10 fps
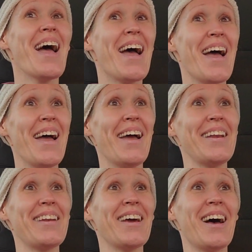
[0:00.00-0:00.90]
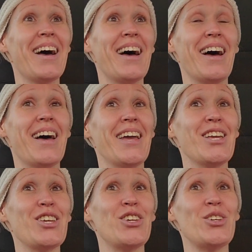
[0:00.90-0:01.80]
And uh,
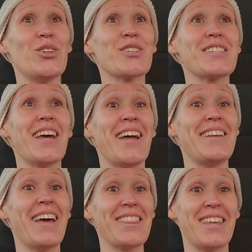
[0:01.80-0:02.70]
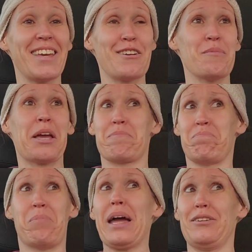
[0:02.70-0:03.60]
you said nothing. And I'm like,
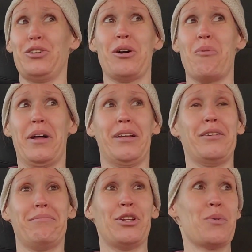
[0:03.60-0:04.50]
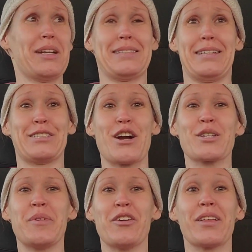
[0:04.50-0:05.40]
but you don't want to, you don't want to sit and talk
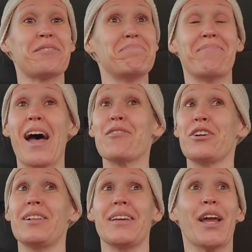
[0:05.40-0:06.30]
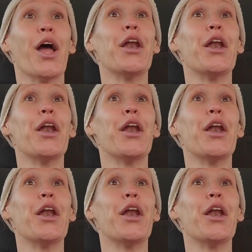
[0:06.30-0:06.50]
to me? They're like, not really.